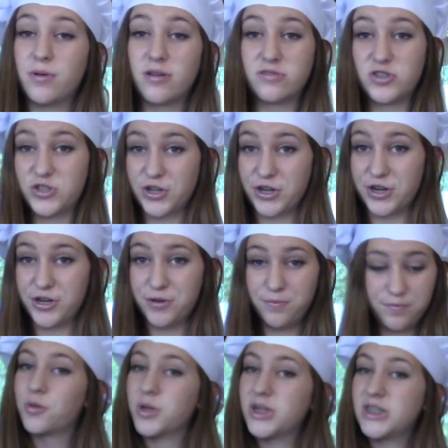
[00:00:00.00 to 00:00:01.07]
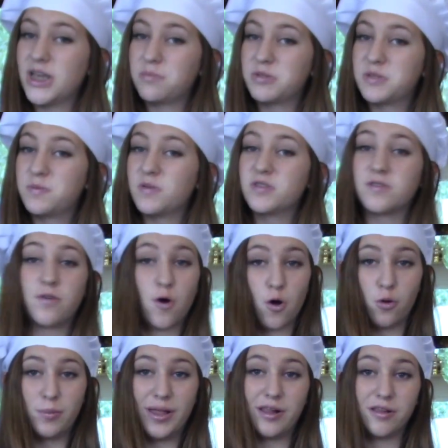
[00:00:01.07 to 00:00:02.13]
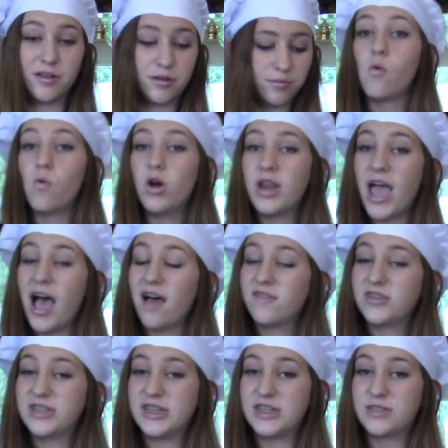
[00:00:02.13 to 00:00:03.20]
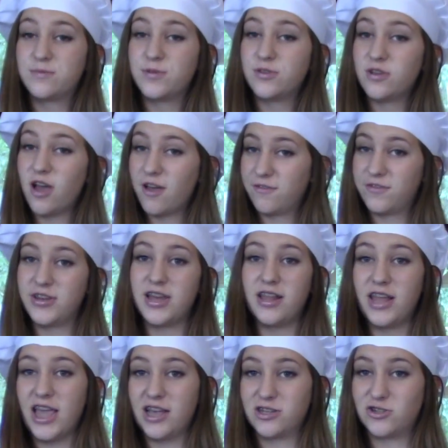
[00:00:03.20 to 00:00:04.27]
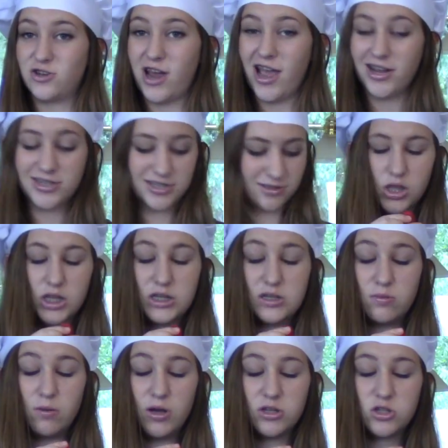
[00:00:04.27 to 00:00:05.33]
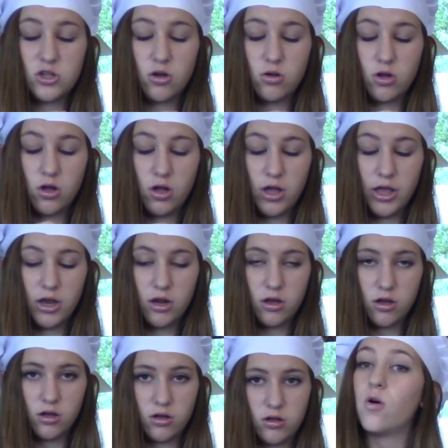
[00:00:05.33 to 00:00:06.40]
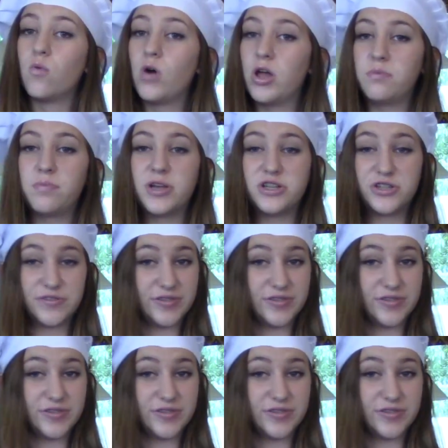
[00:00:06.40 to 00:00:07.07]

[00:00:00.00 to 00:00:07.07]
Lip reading: of sugar, 3 tablespoons of whole milk, 1/2 a teaspoon of vanilla extract. This smells so good. 1 pinch of